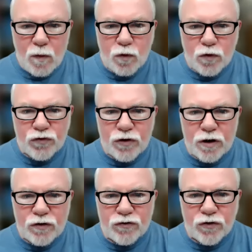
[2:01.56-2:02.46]
which she
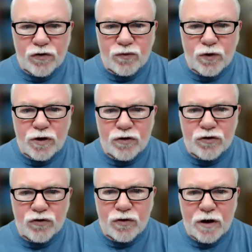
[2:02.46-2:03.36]
has just
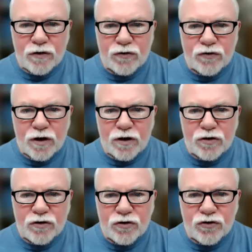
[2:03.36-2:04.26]
reissued as a second
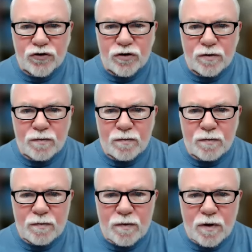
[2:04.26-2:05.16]
edition
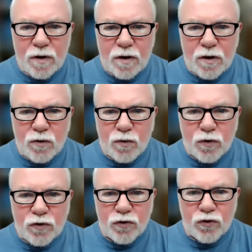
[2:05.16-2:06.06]

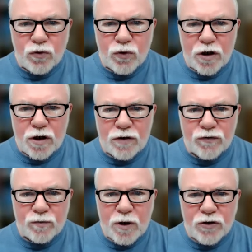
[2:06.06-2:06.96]
with new uh,
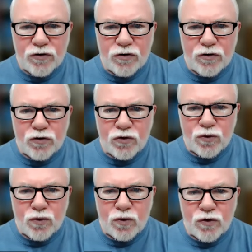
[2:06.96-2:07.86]
information,
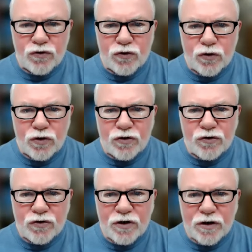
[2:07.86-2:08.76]
new stories
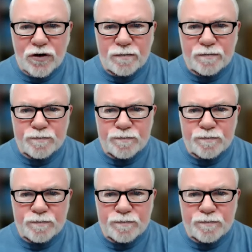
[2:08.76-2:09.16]
to tell.